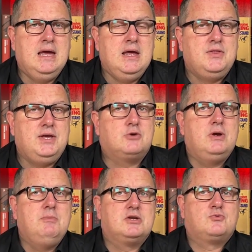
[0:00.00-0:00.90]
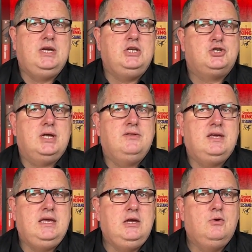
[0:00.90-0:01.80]
The agreement reached in the
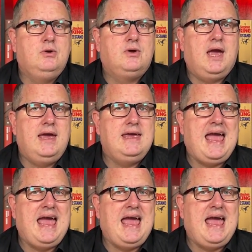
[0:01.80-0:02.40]
EU-UK